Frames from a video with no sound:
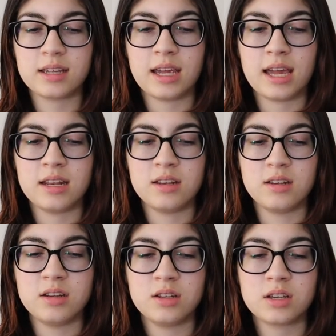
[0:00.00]

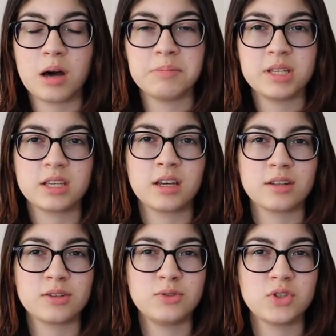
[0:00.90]
can come to the
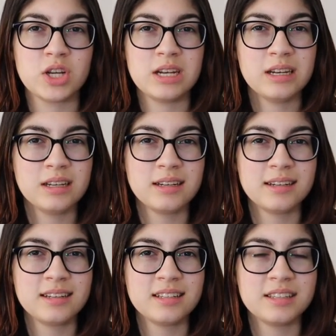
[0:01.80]
conclusion
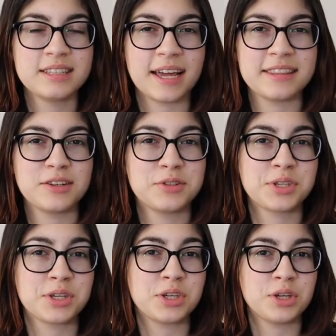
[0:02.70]
that there's
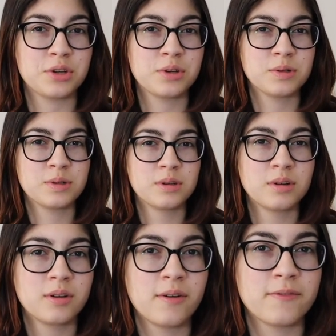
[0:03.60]
a cure
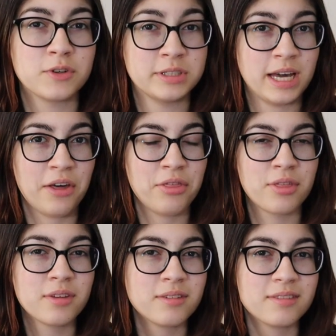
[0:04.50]
for death.
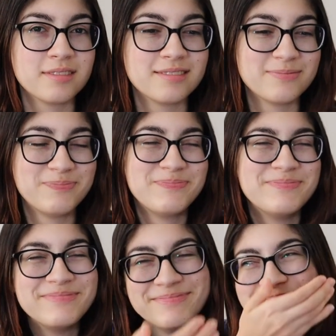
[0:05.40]

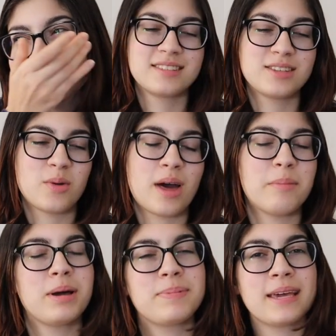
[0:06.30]
so that
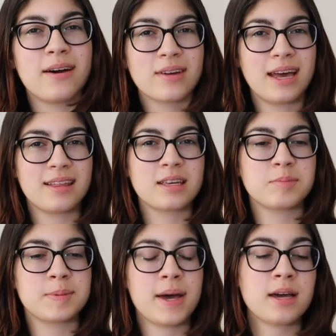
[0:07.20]
might be how Gally
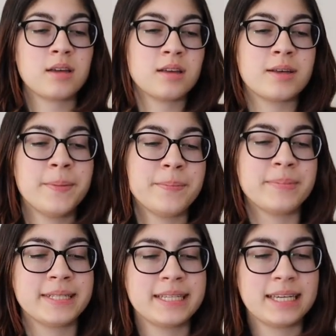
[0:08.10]
comes back.
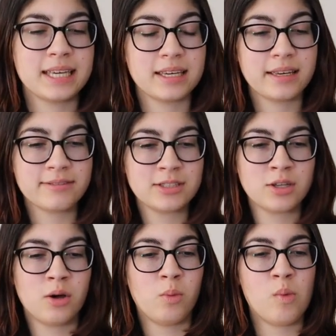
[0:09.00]
But like, if
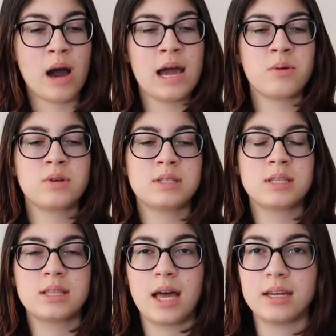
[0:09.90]
so, why
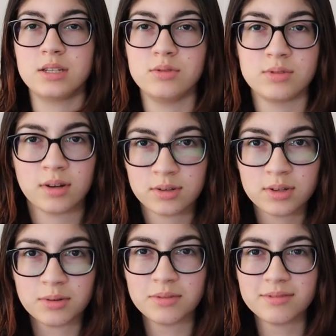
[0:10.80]
wasn't that used on
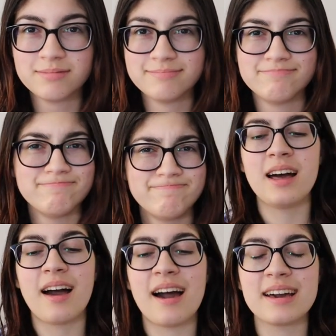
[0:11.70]
Newt?
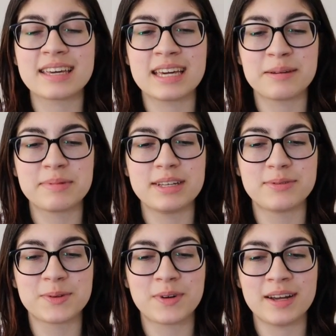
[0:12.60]
I can't believe
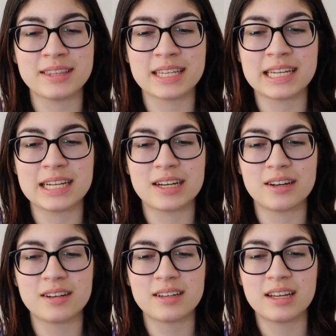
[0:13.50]
we're finally
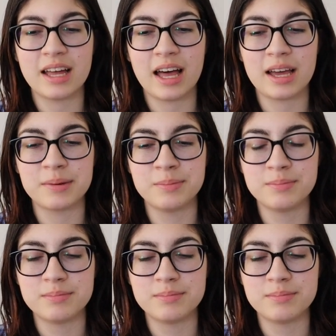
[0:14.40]
here. I